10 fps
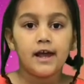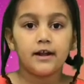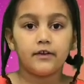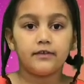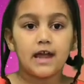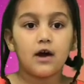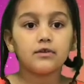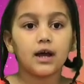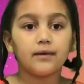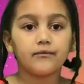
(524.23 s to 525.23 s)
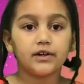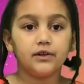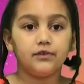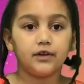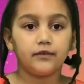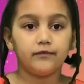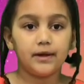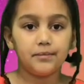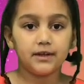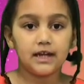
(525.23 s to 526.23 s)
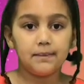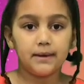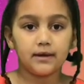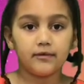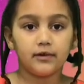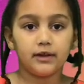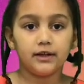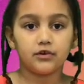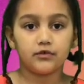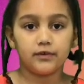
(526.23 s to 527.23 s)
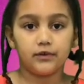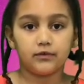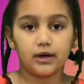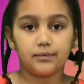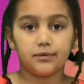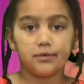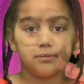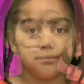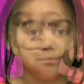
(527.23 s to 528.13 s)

It is now time for you to flip the Keeping Real interview script